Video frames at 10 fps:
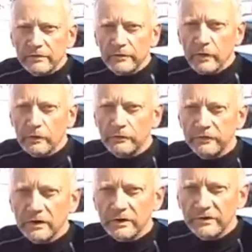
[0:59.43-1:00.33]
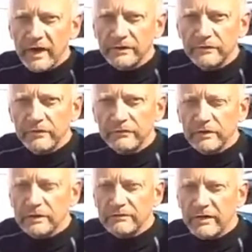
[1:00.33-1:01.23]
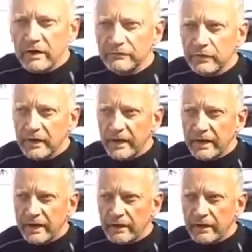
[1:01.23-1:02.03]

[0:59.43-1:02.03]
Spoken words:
There's a hose that will attach to this inlet valve so I can